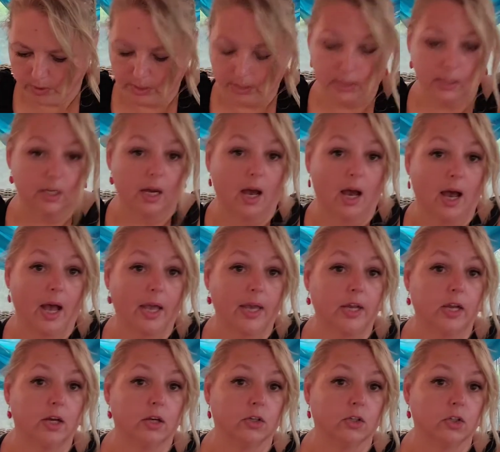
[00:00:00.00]
the
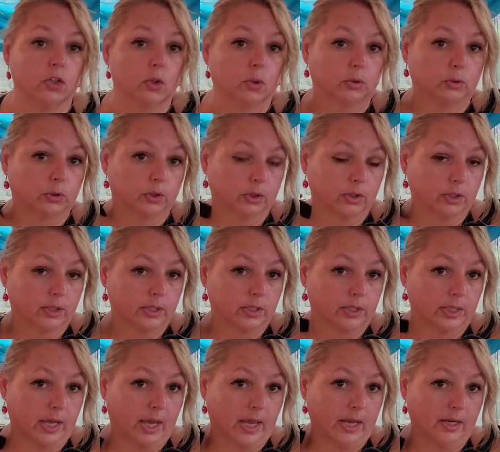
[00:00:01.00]
tie shoulder
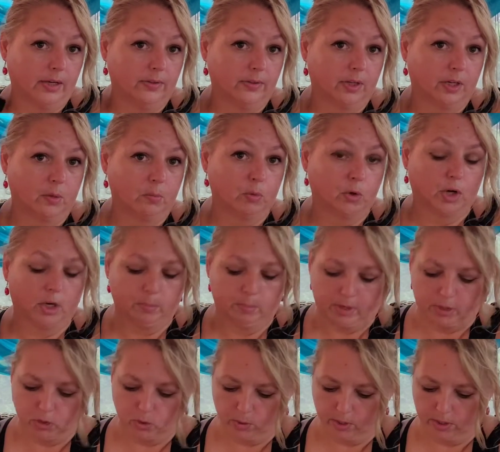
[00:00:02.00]
tank that I'm wearing by